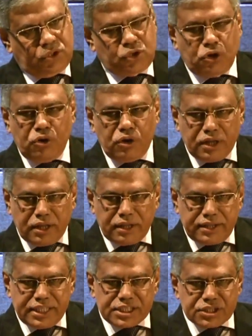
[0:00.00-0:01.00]
So
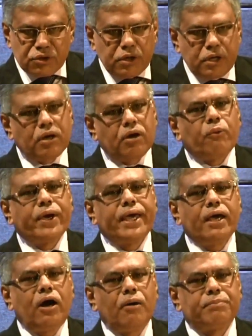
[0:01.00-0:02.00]
this
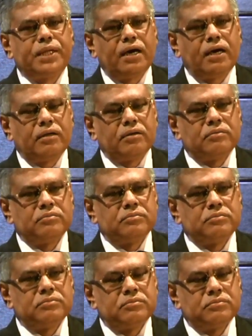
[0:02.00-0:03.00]
way of the
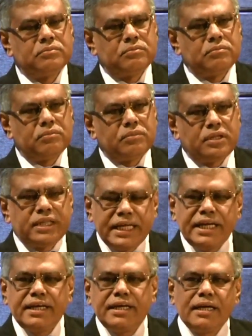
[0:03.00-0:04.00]

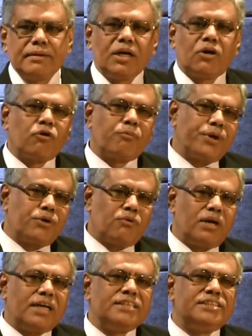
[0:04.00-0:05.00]
thinking in the corporate
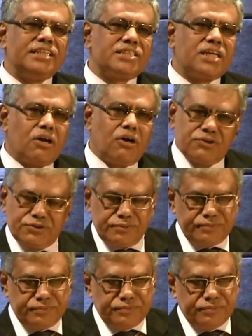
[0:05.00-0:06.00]
world has changed a lot.
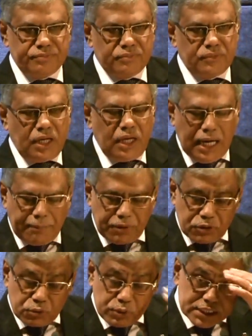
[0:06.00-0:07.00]

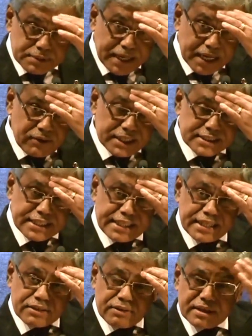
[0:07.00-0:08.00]
About 2 weeks back I was
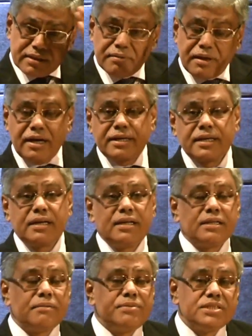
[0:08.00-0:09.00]
reading an
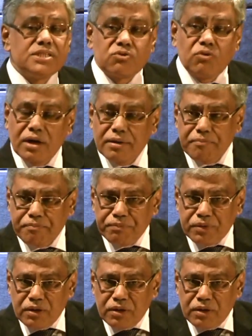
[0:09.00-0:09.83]
article in the business world